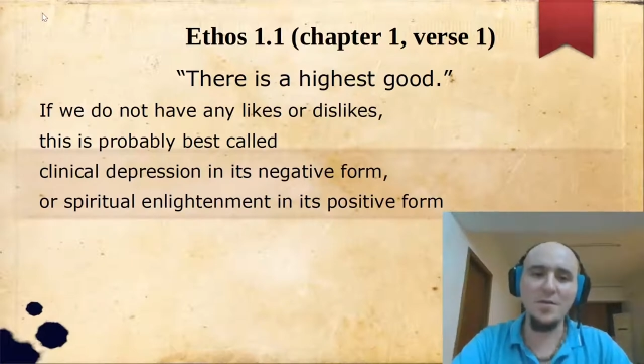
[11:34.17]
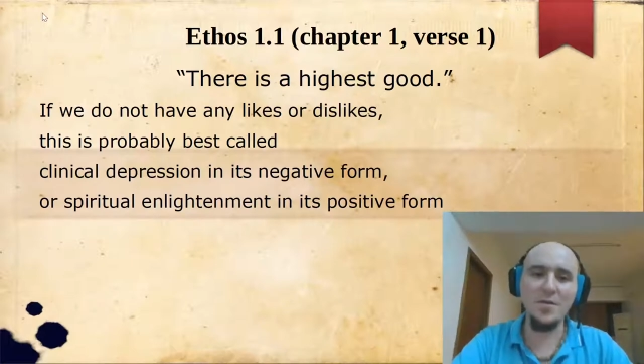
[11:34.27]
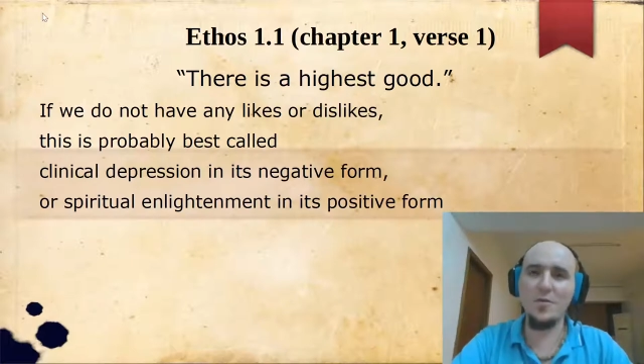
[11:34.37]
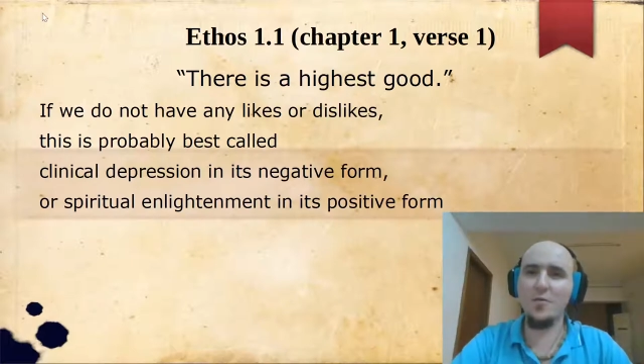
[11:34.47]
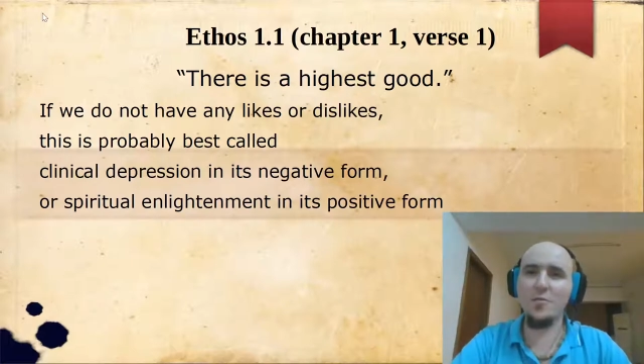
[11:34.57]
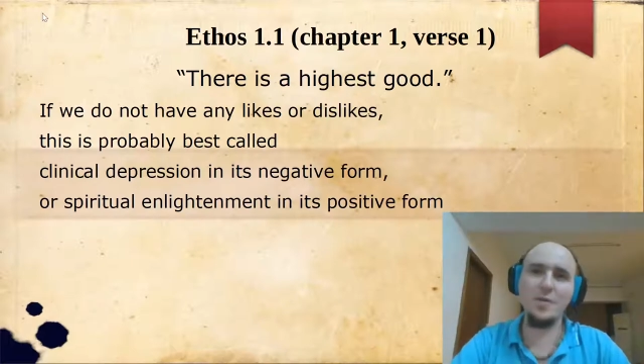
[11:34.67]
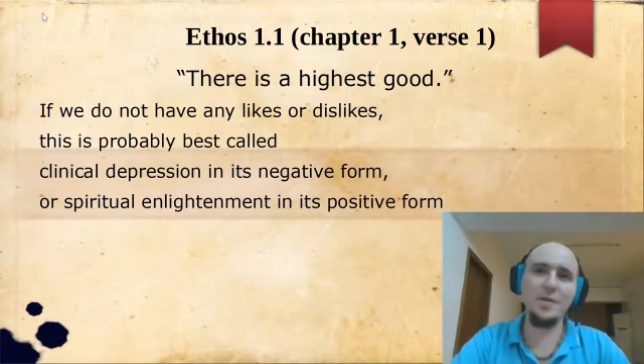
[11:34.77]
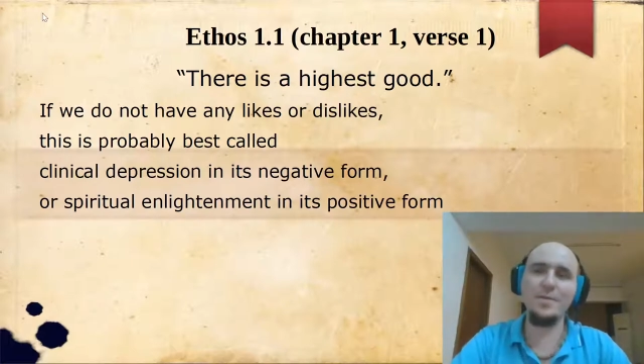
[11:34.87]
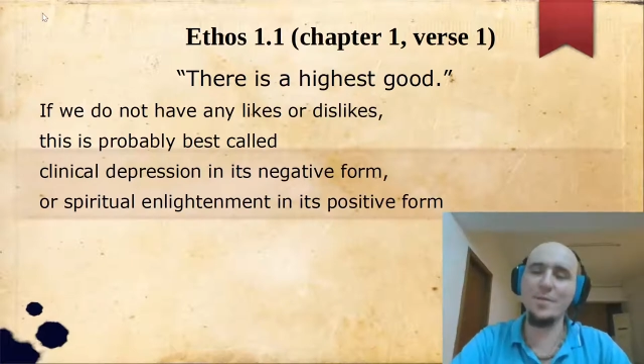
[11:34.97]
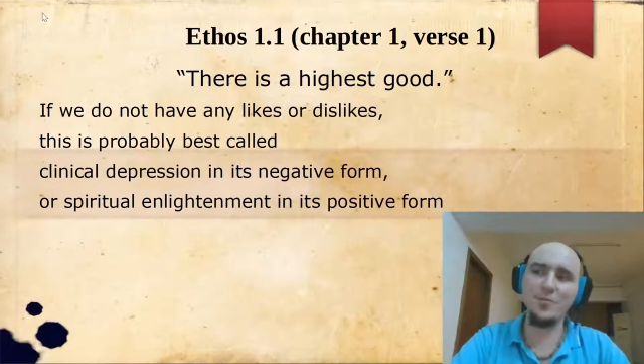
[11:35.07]
oh,
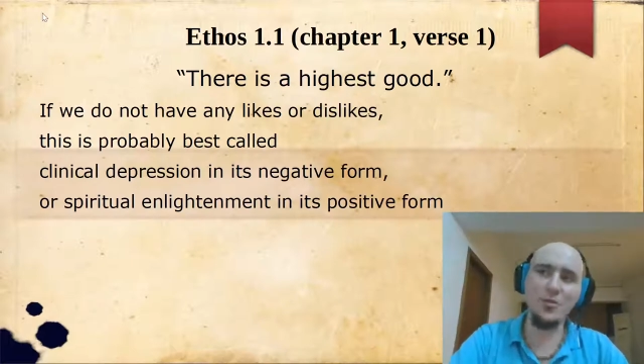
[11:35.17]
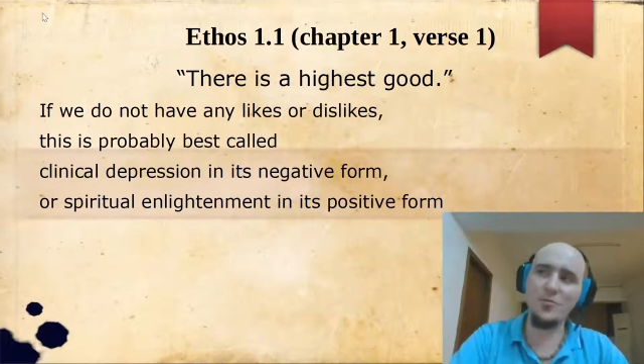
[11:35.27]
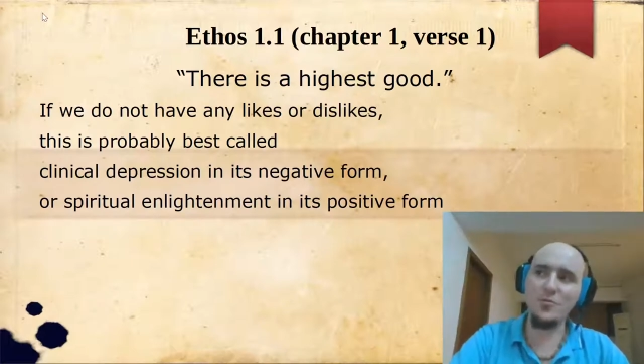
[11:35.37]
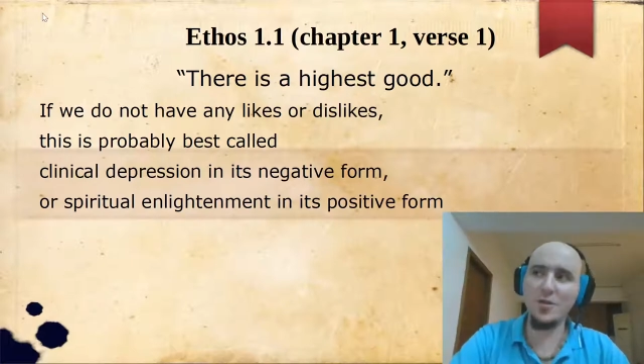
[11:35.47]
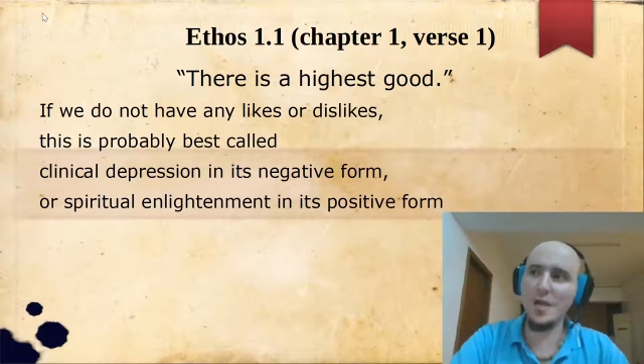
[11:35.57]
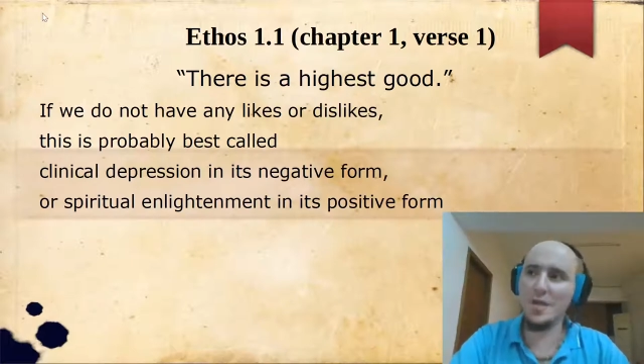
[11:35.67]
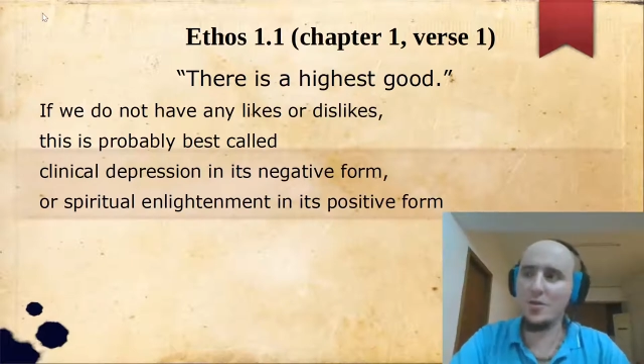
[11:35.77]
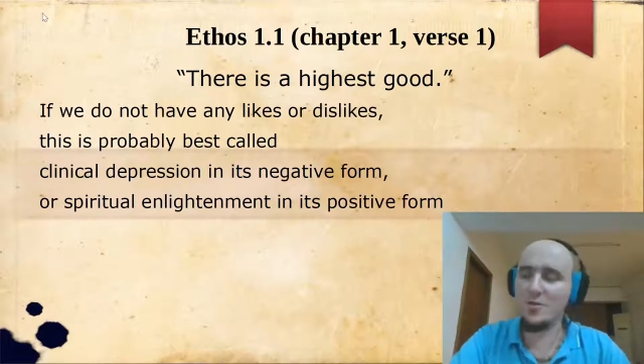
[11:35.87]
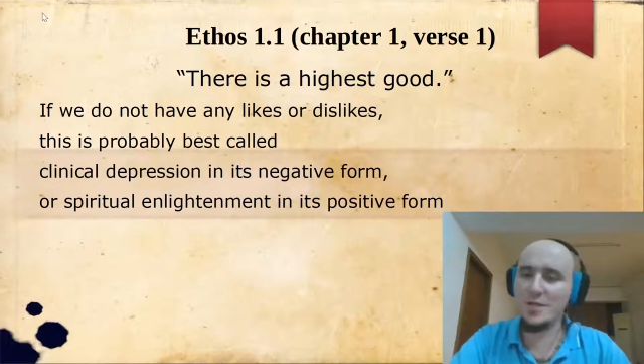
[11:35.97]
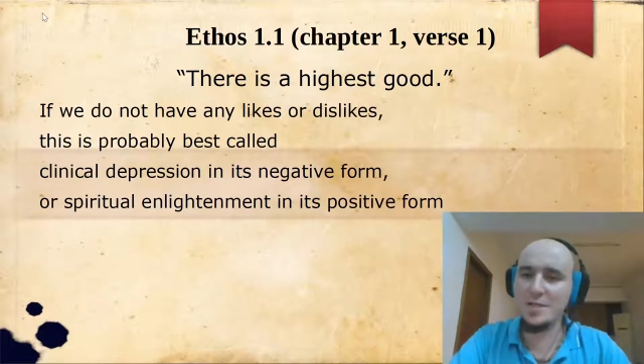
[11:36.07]
well, if you don't
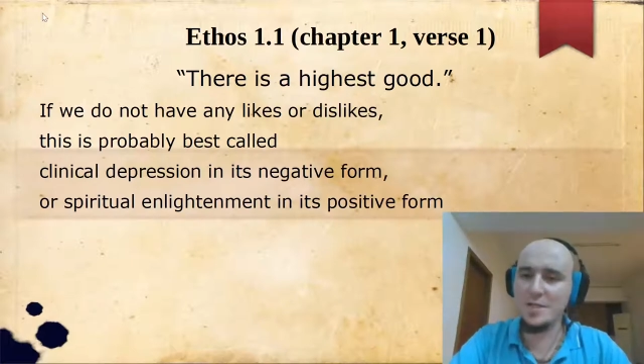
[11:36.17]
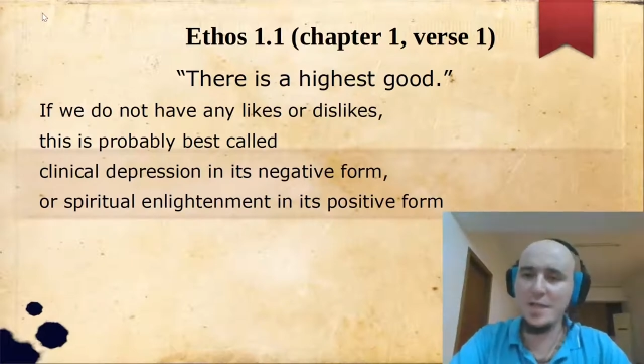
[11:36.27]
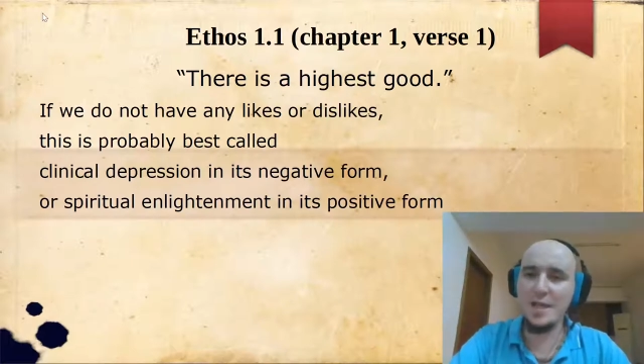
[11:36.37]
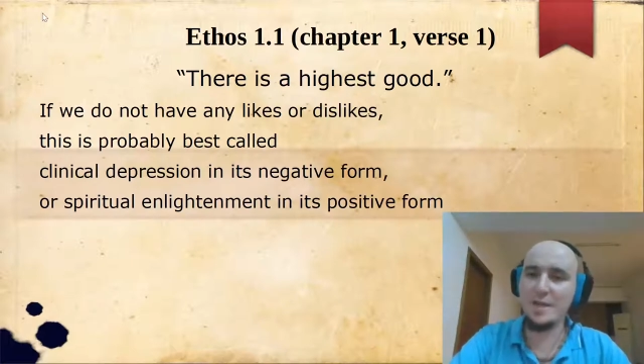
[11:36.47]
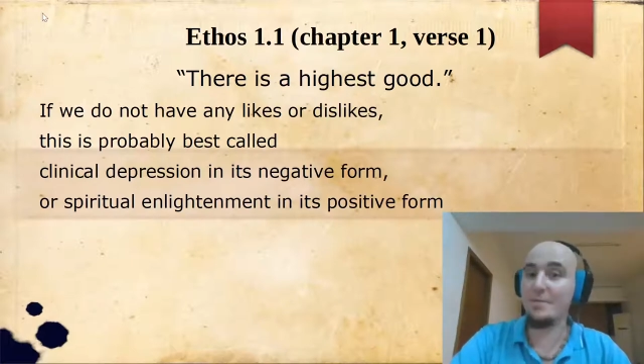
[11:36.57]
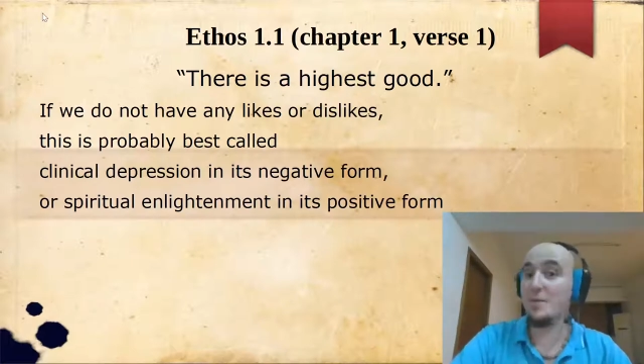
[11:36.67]
like or dislike,